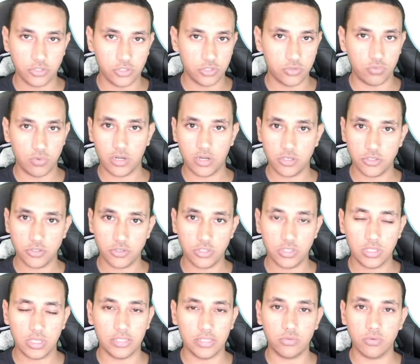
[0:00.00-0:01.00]
$100,
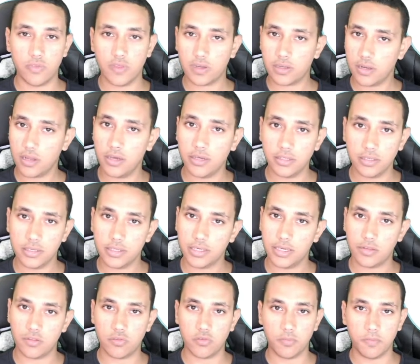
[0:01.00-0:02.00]
until the client
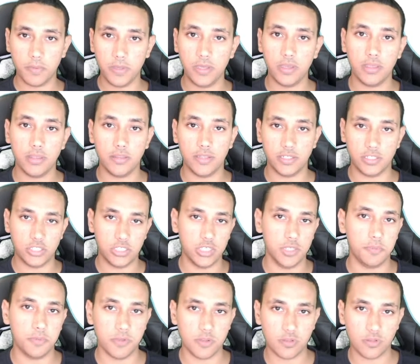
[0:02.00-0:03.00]
gets to pick the
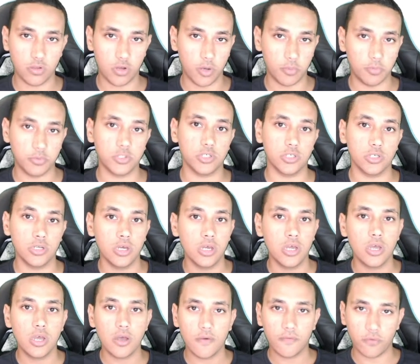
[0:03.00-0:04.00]
cheapest option
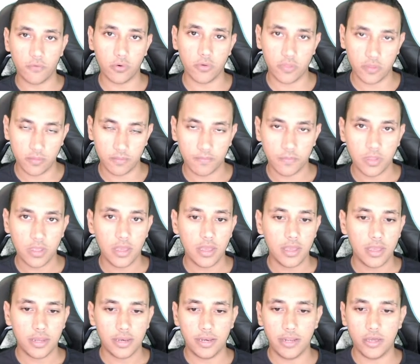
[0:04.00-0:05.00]
for them.
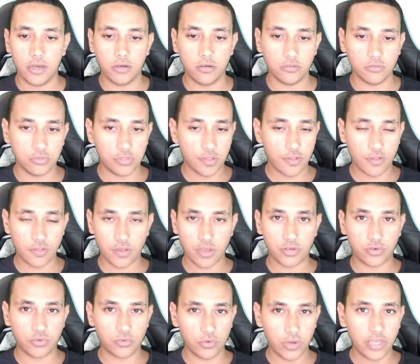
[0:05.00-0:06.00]
Now, this is a
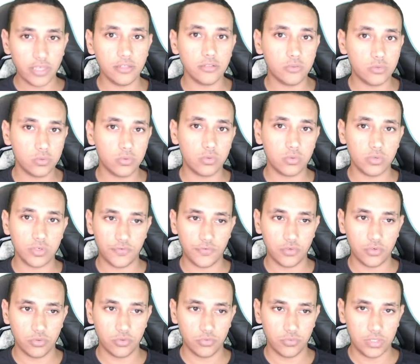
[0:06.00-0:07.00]
great tool if
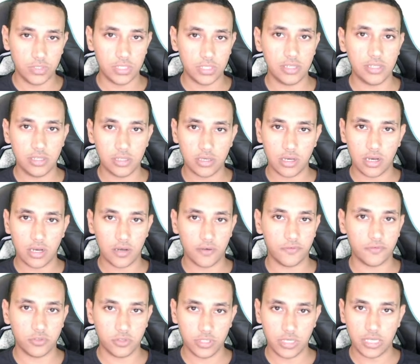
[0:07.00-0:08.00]
you're really
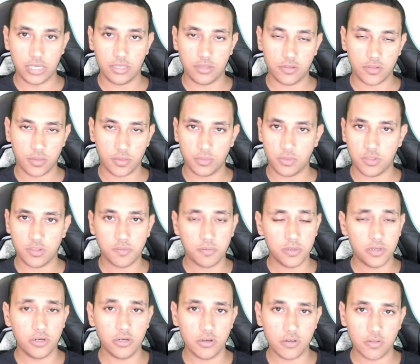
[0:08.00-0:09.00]
after getting some
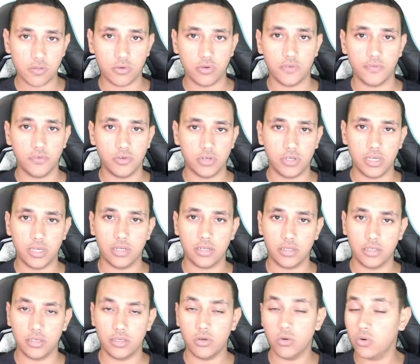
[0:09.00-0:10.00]
experience, or if
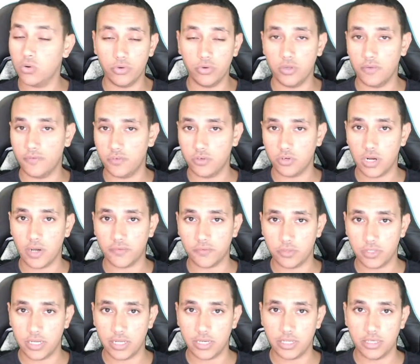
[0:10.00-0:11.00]
you're after
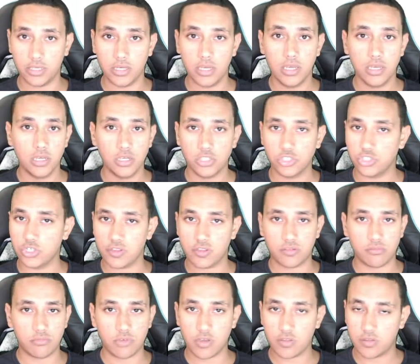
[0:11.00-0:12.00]
getting just
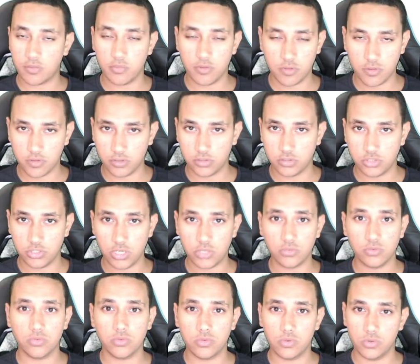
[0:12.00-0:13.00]
customers in
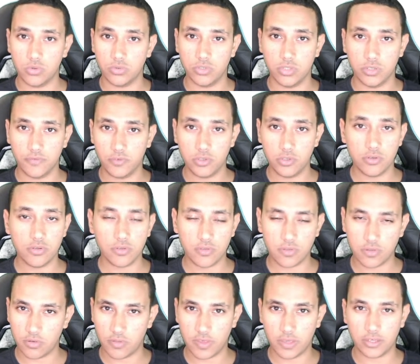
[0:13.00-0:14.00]
general or reviews
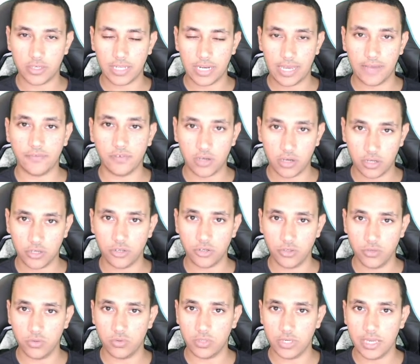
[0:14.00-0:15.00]
so that you can have it under
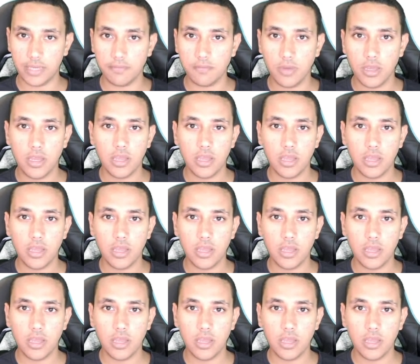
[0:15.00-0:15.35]
your name.